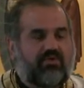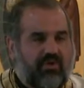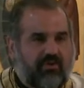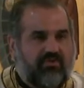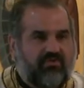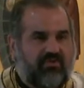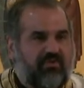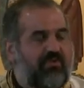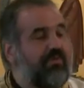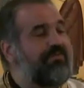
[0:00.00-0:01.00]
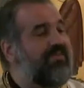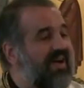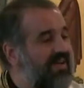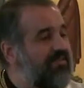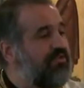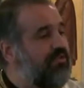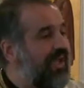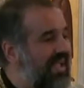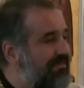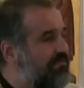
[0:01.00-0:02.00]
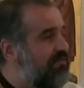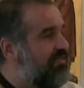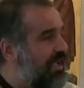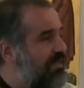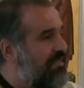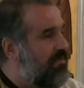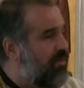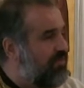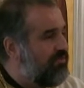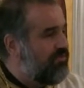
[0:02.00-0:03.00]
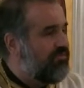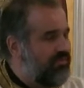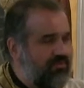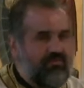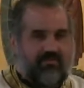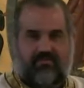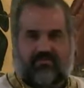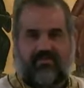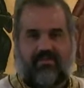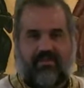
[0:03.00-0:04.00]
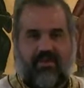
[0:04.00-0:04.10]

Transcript: turns to, Well, Father, you have to tell them what to do.